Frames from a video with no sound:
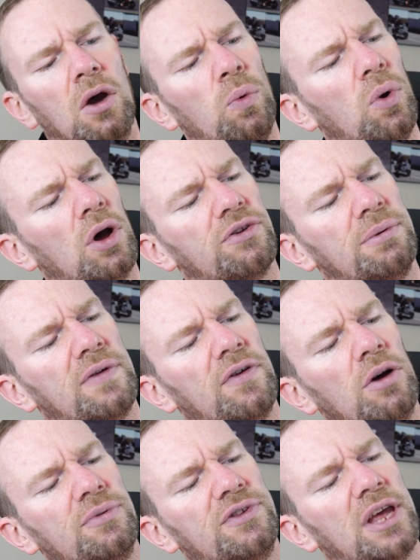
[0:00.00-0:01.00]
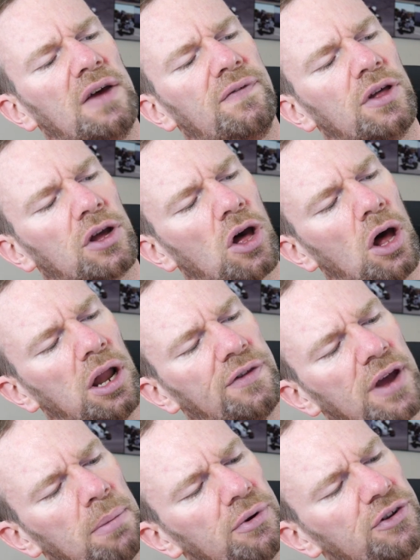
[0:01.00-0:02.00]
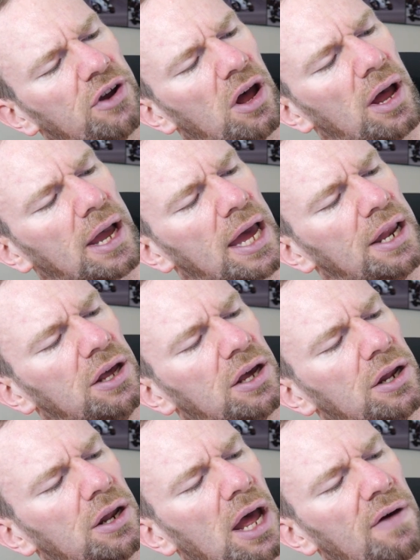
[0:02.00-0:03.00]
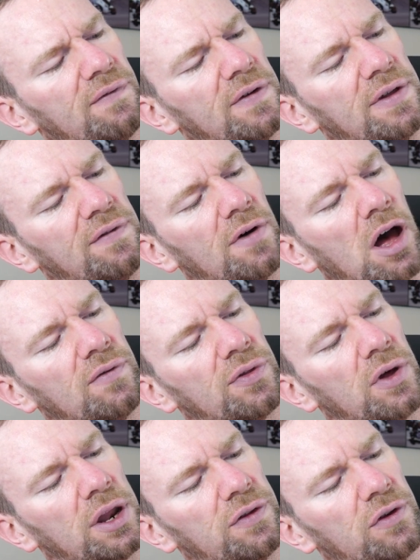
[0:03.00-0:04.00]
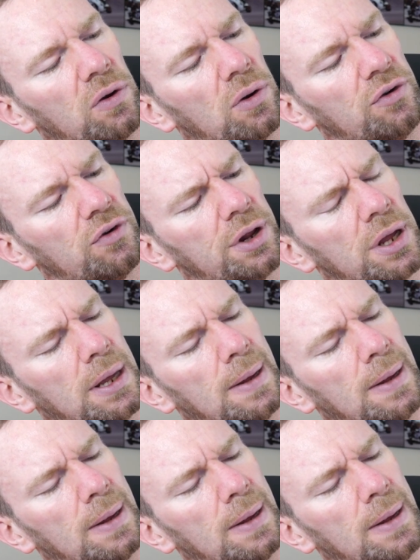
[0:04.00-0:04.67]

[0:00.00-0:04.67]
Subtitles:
We've got some different options here for the color temperature. Again, you can have 55 or 3200.